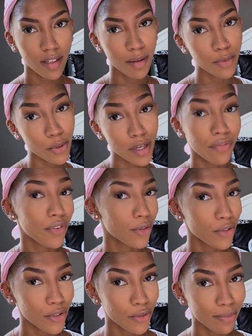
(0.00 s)
I'm doing it for
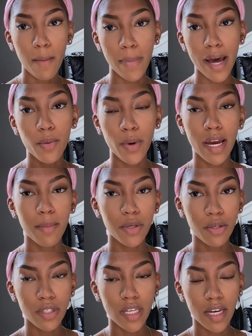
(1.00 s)
YouTube. By the way, I'm
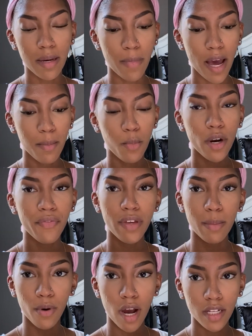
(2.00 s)
using my
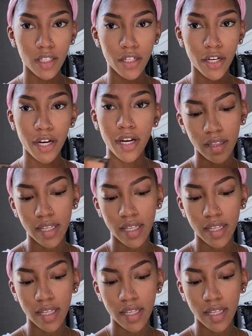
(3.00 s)
Morphe bronzer.